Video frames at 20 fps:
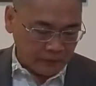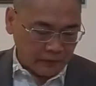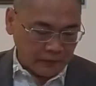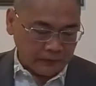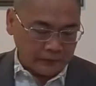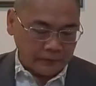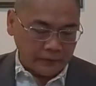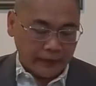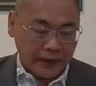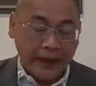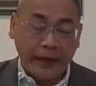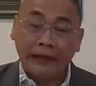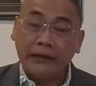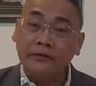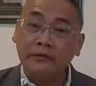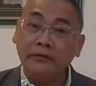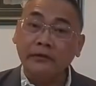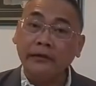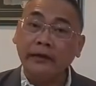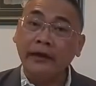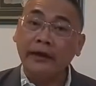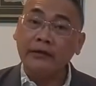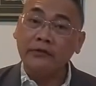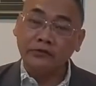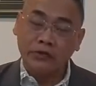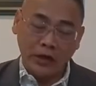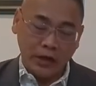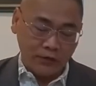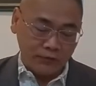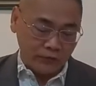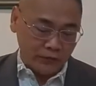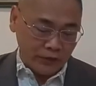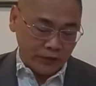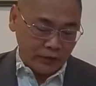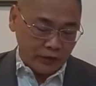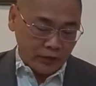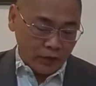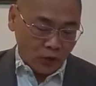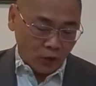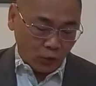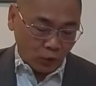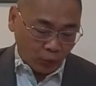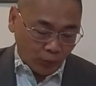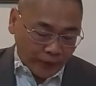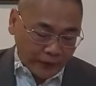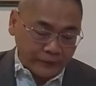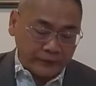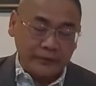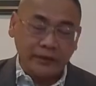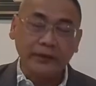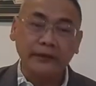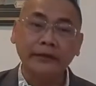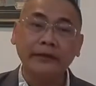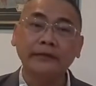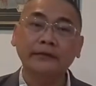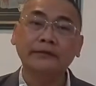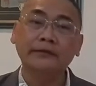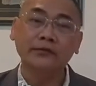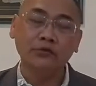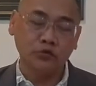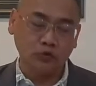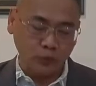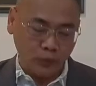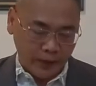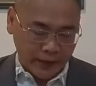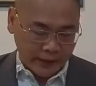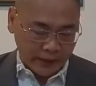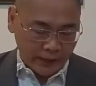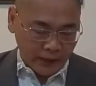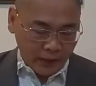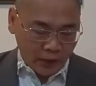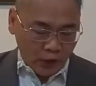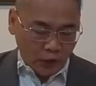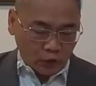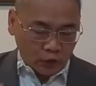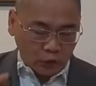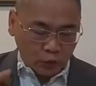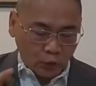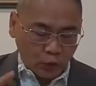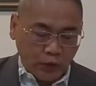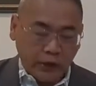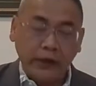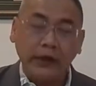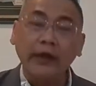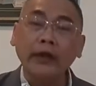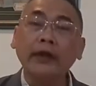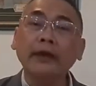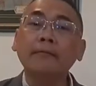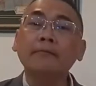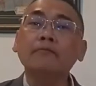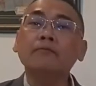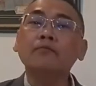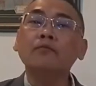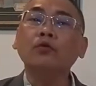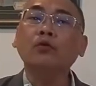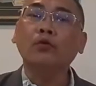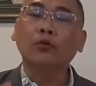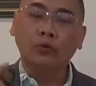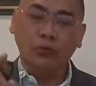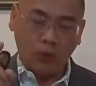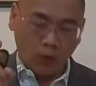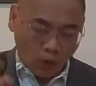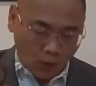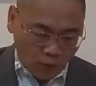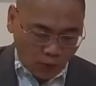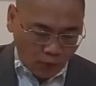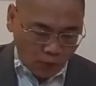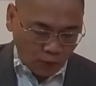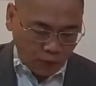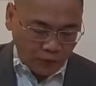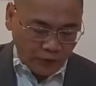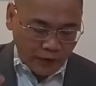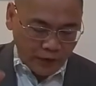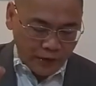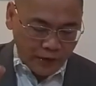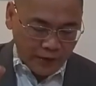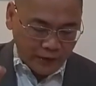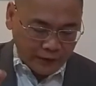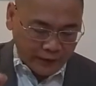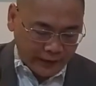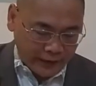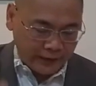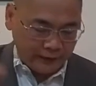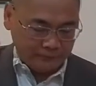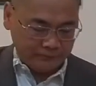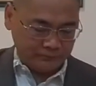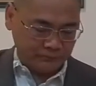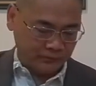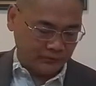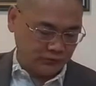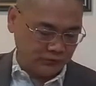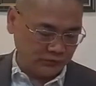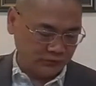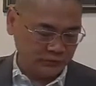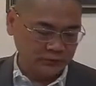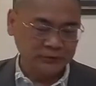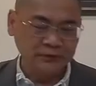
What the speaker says: The NKJV render it this way: to him who overcomes.